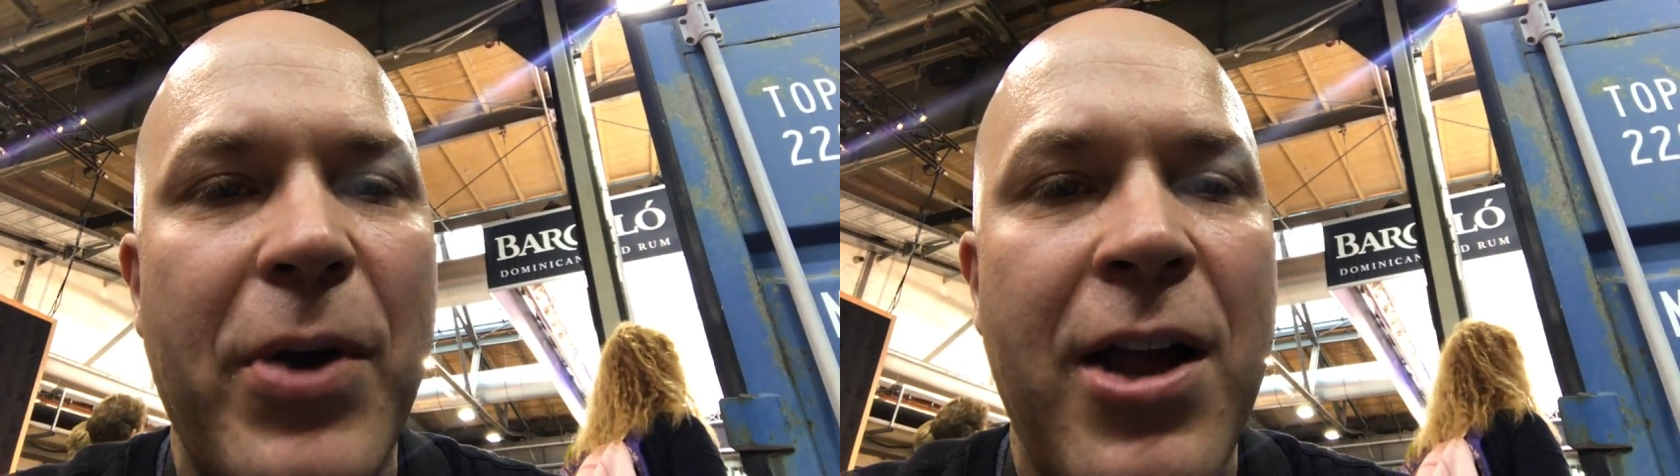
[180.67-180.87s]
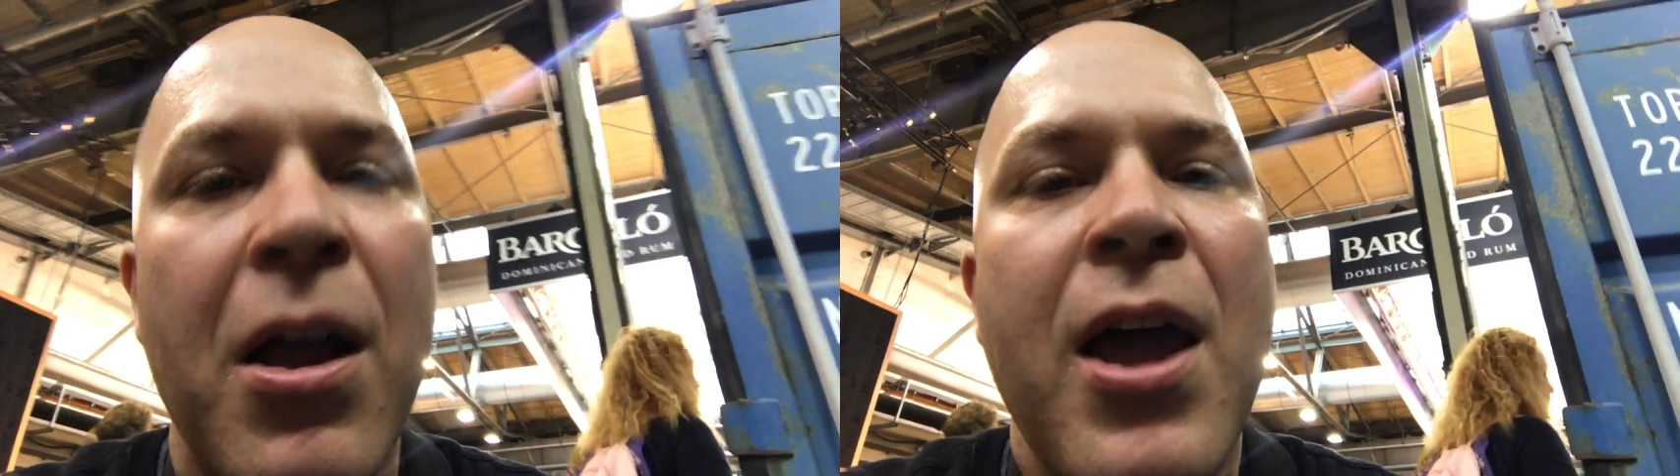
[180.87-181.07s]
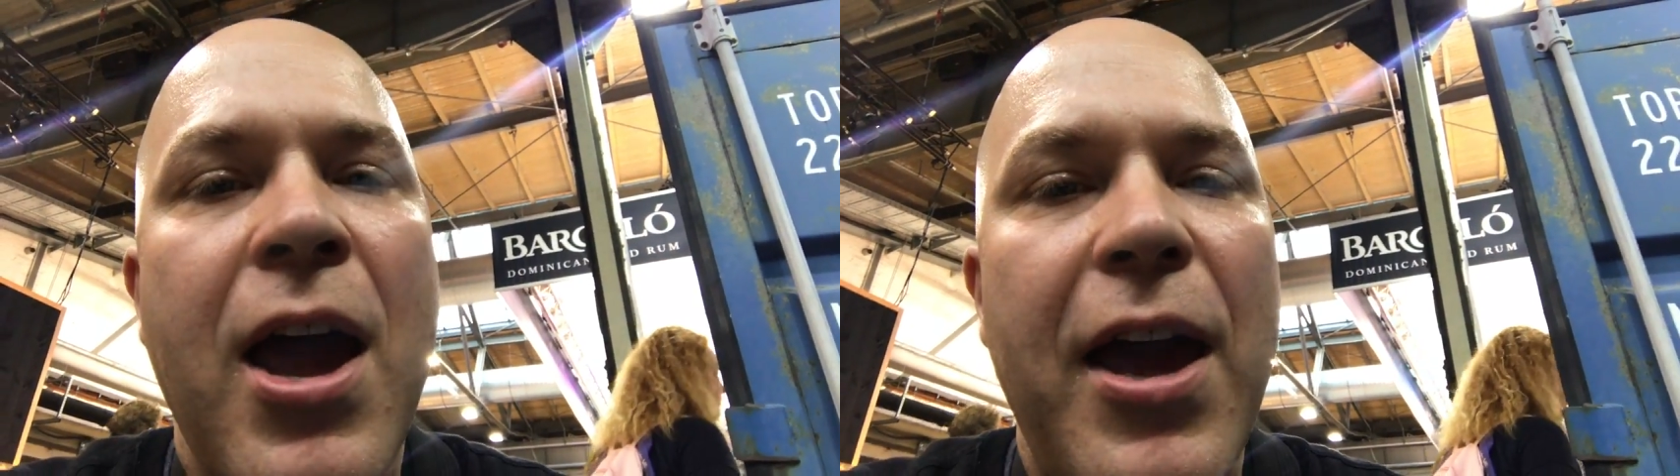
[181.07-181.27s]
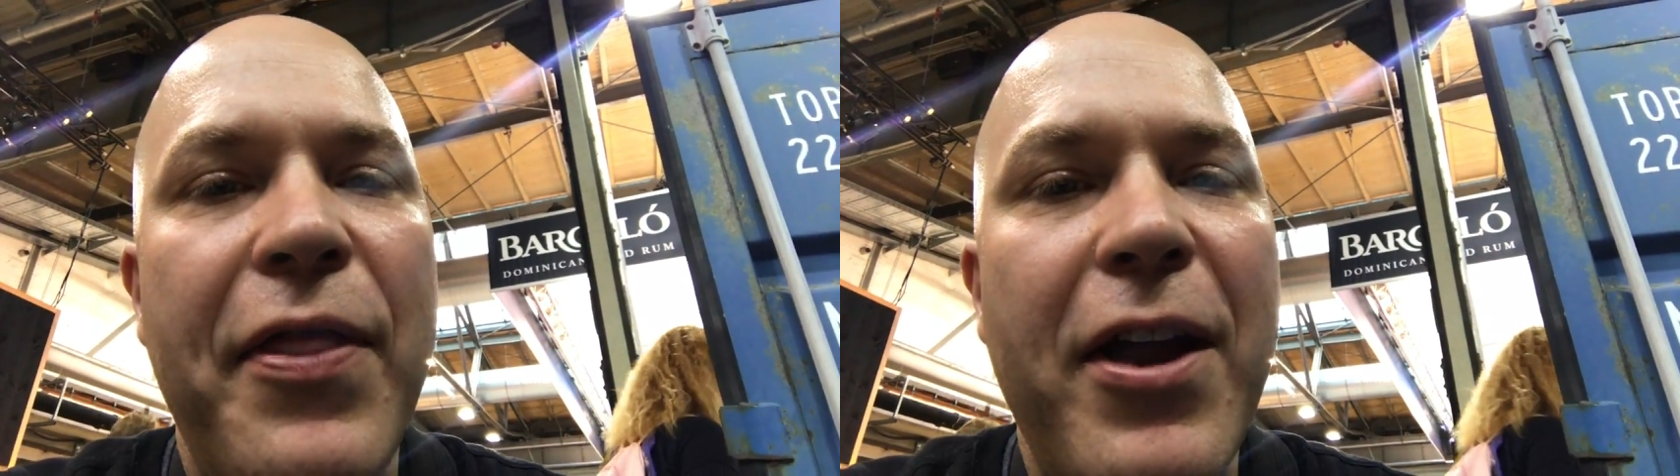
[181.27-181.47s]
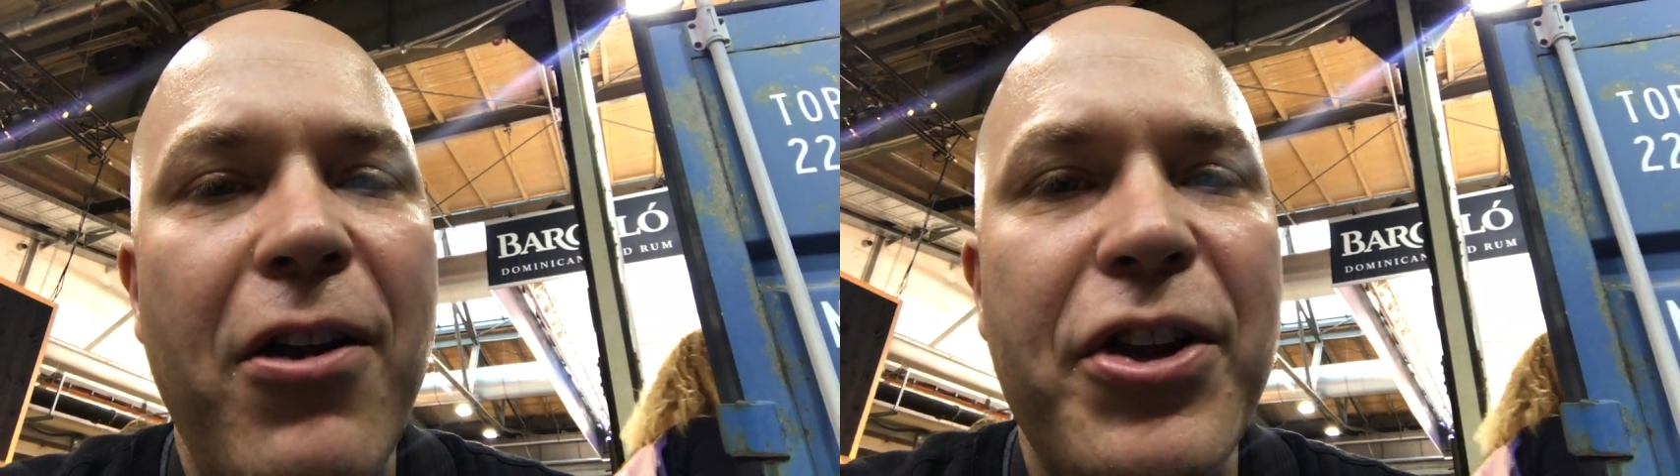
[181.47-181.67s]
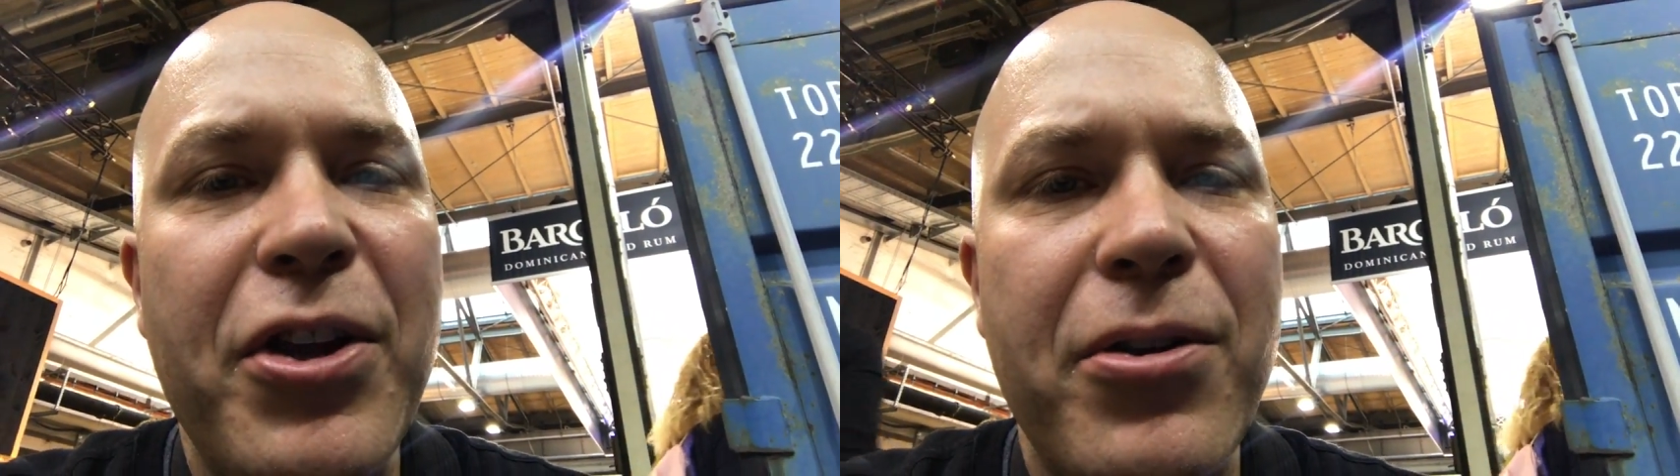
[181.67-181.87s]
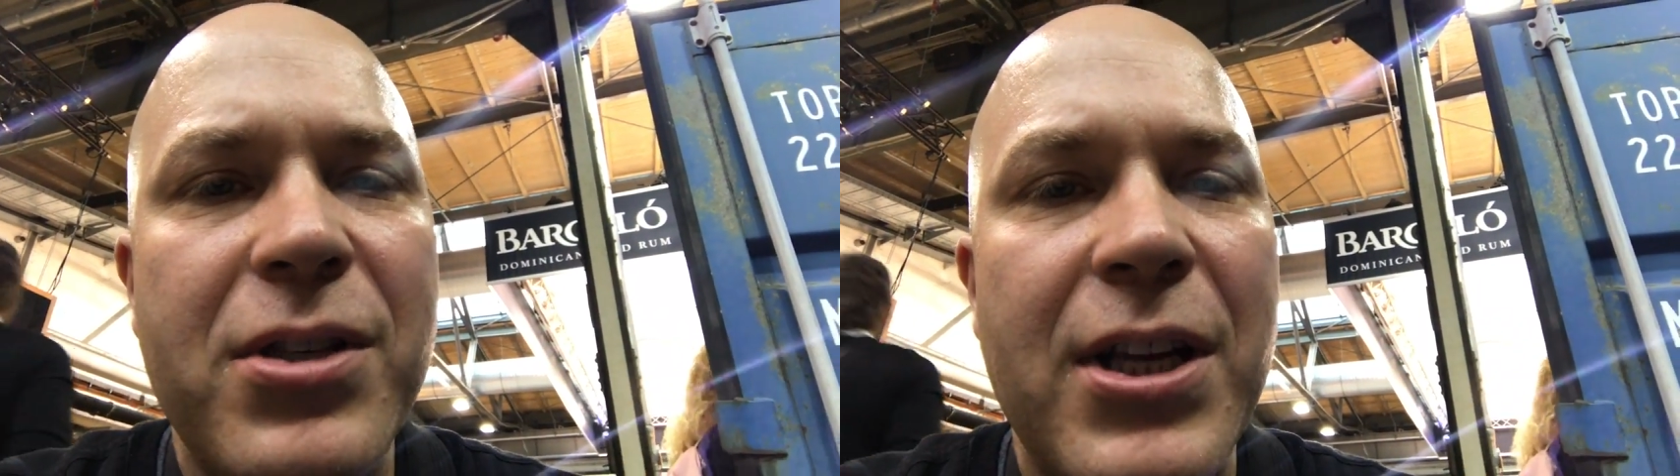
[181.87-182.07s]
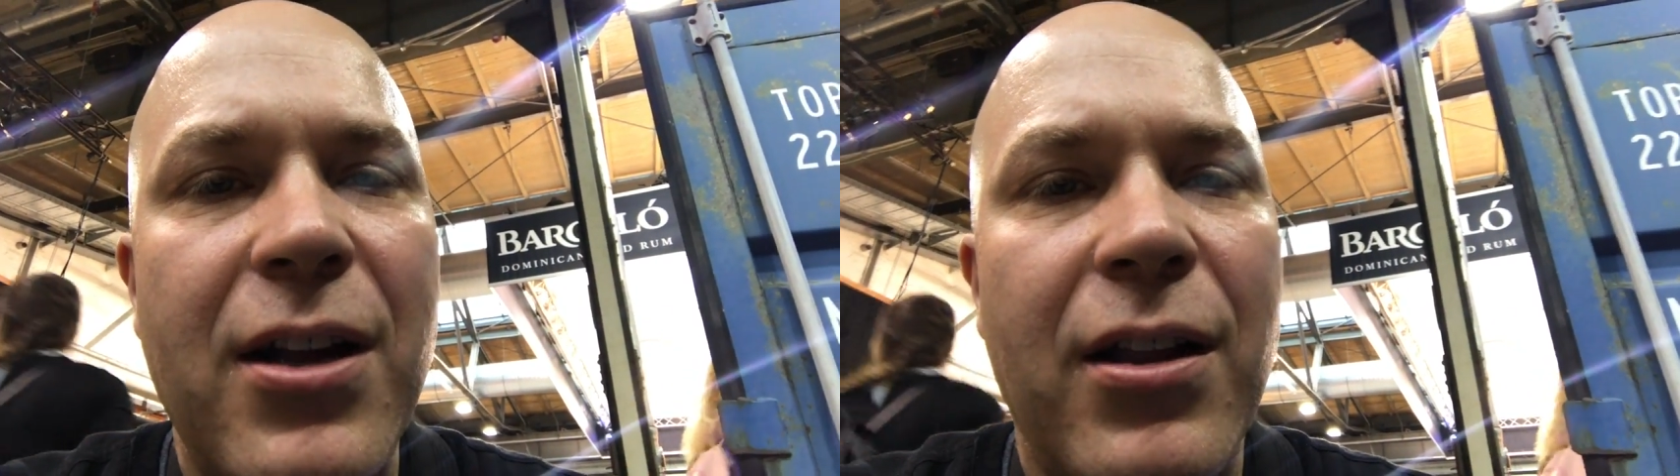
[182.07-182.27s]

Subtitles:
well. And they're using